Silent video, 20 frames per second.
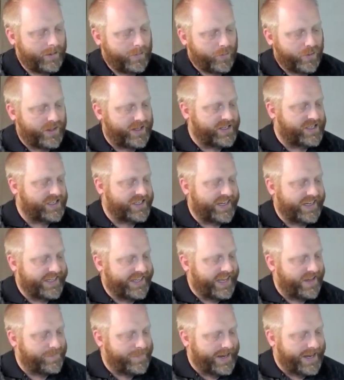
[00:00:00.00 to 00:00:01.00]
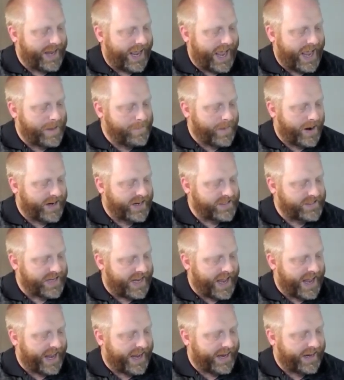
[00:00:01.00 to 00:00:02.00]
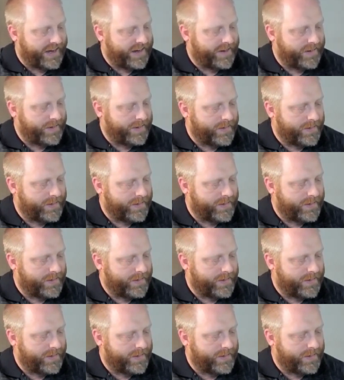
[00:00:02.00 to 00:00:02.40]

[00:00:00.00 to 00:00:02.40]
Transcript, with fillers: well, this is going to give me A minus A